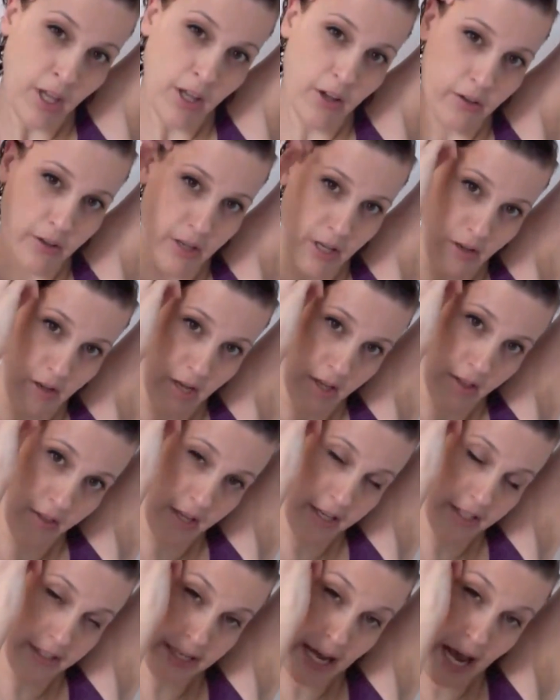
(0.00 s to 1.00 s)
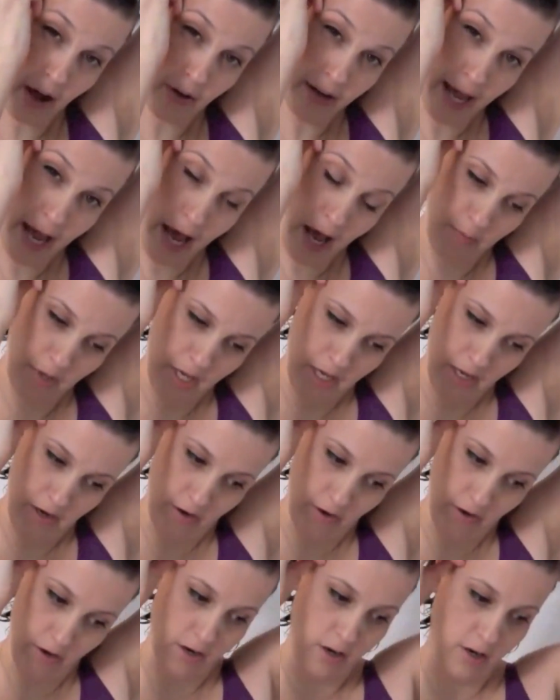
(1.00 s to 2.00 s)
Okay, you got to think Downton Abbey
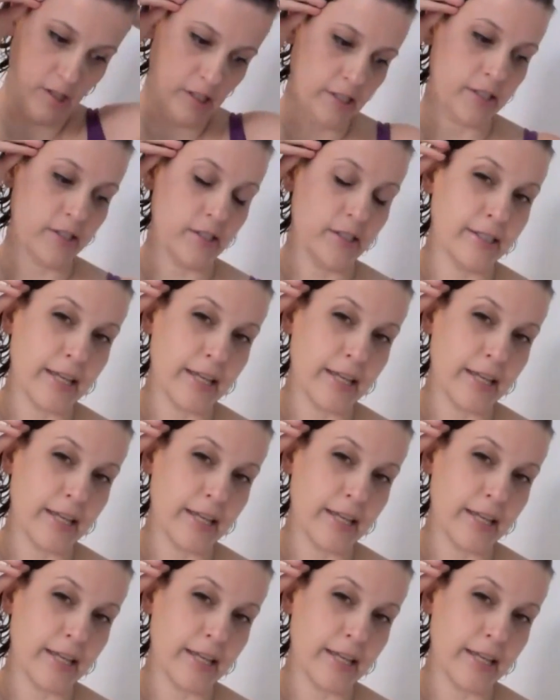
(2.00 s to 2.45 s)
here, girls.